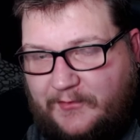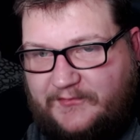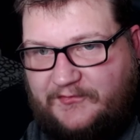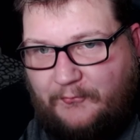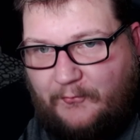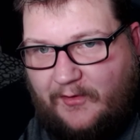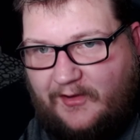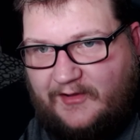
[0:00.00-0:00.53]
what
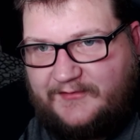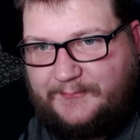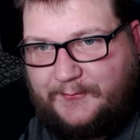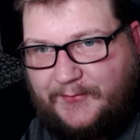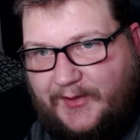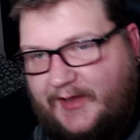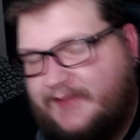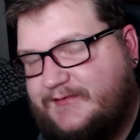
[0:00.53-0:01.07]
you want,
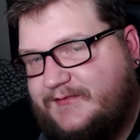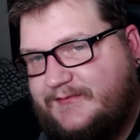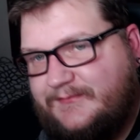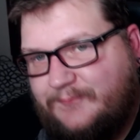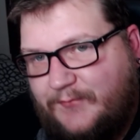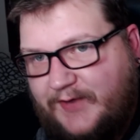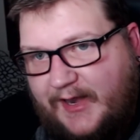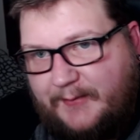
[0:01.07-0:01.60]
but
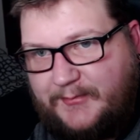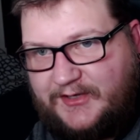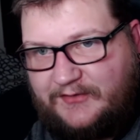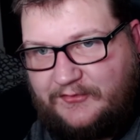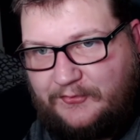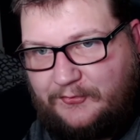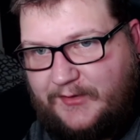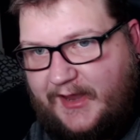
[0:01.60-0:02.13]
whenever you
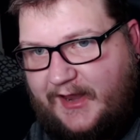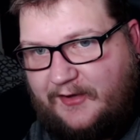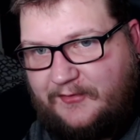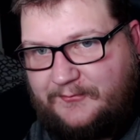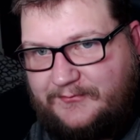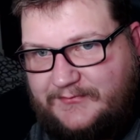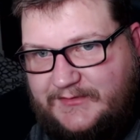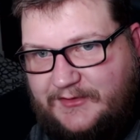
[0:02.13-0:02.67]
do get
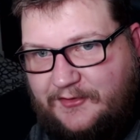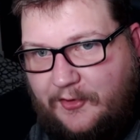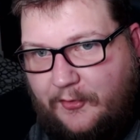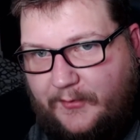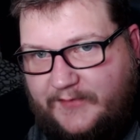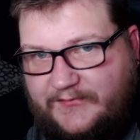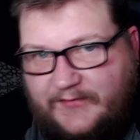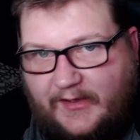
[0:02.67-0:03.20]
them, you
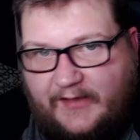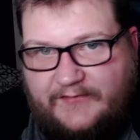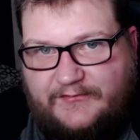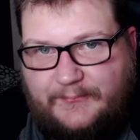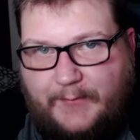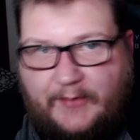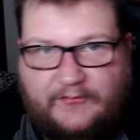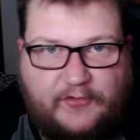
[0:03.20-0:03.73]
know, it's
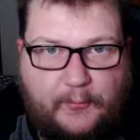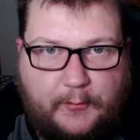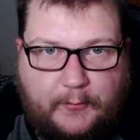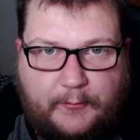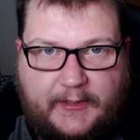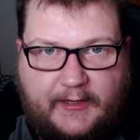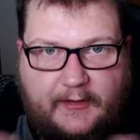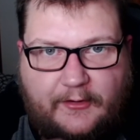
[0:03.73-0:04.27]
awesome. I was hoping
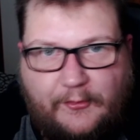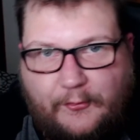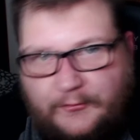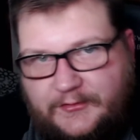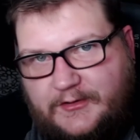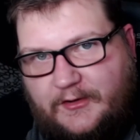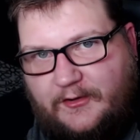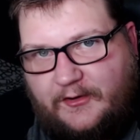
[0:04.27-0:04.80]
we get an
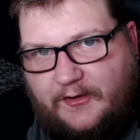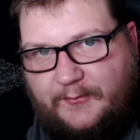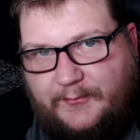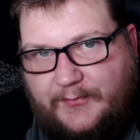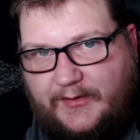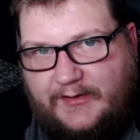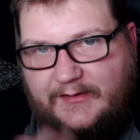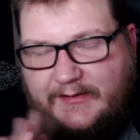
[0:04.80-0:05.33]
alternate
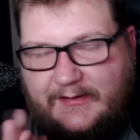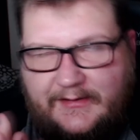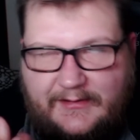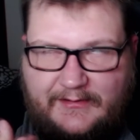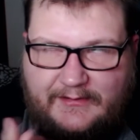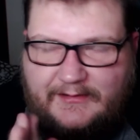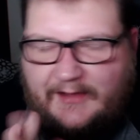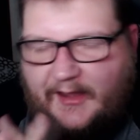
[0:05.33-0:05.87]
art, but
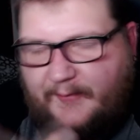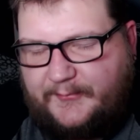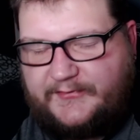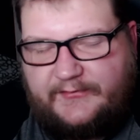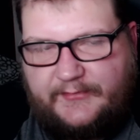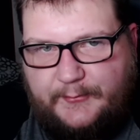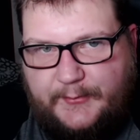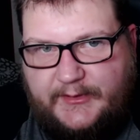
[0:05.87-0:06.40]

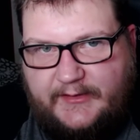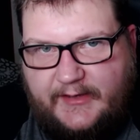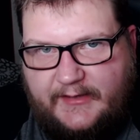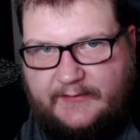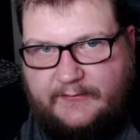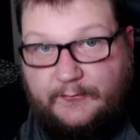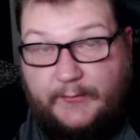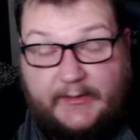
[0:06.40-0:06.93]
obviously we
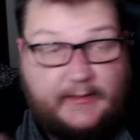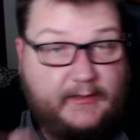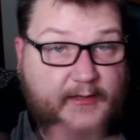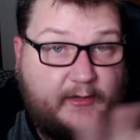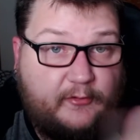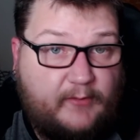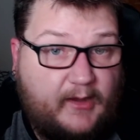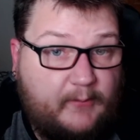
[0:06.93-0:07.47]
didn't. We did
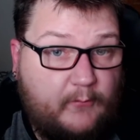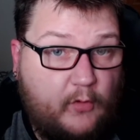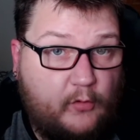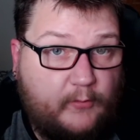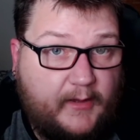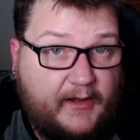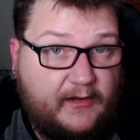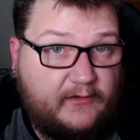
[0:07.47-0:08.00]
get a rainbow
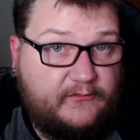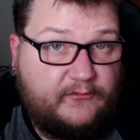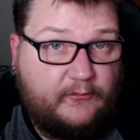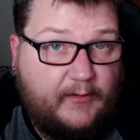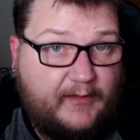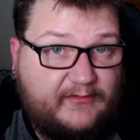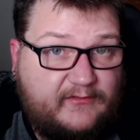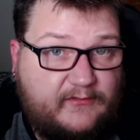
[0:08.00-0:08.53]
rare, so
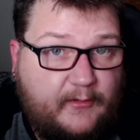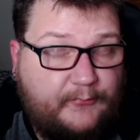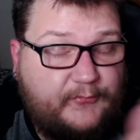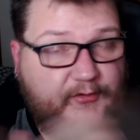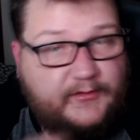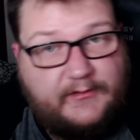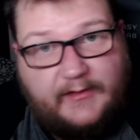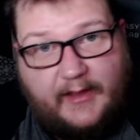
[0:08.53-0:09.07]
that's
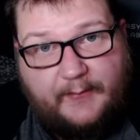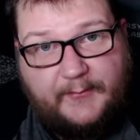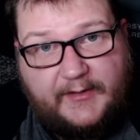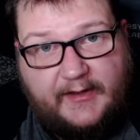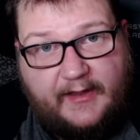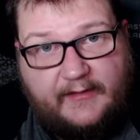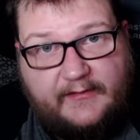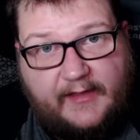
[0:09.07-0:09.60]
something. I
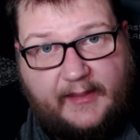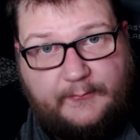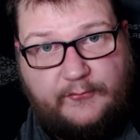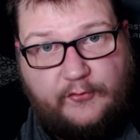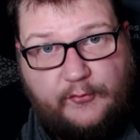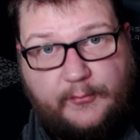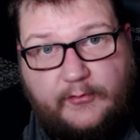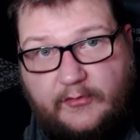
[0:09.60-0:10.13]
mean, I, I
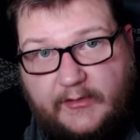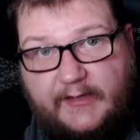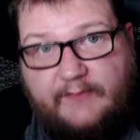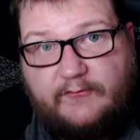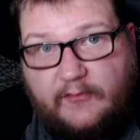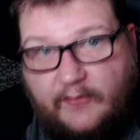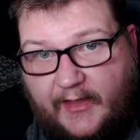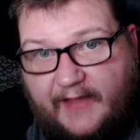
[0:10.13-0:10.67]
do
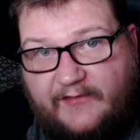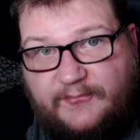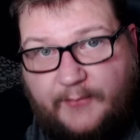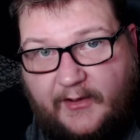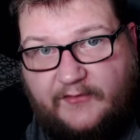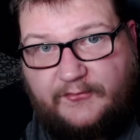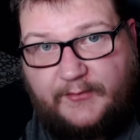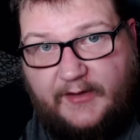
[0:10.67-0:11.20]
believe the last
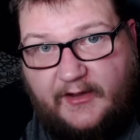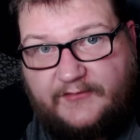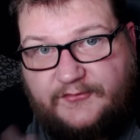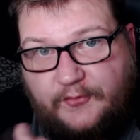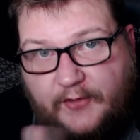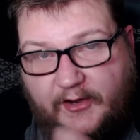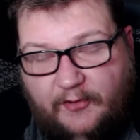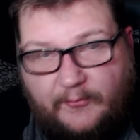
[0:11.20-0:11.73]
box we
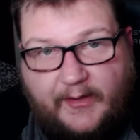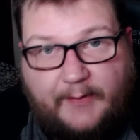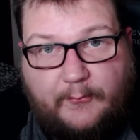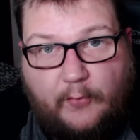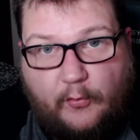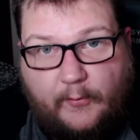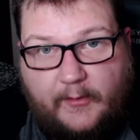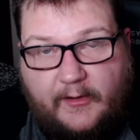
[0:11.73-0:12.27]
also got a
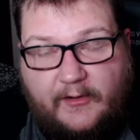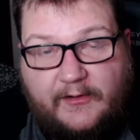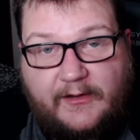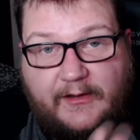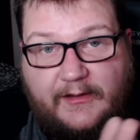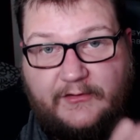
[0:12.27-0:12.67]
rainbow rare